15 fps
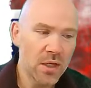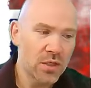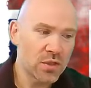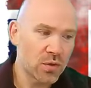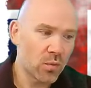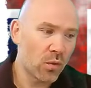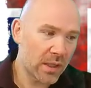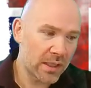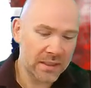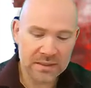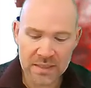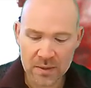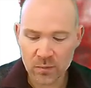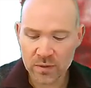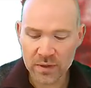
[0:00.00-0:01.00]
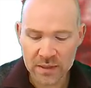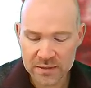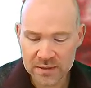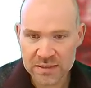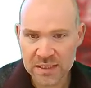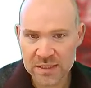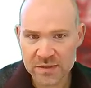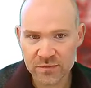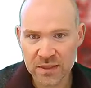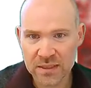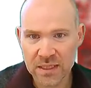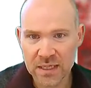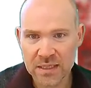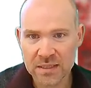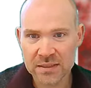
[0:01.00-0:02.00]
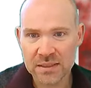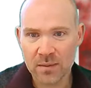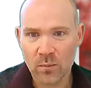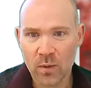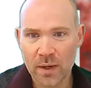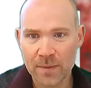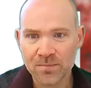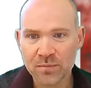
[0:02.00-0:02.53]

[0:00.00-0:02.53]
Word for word: to what extent were they successful in, in some way.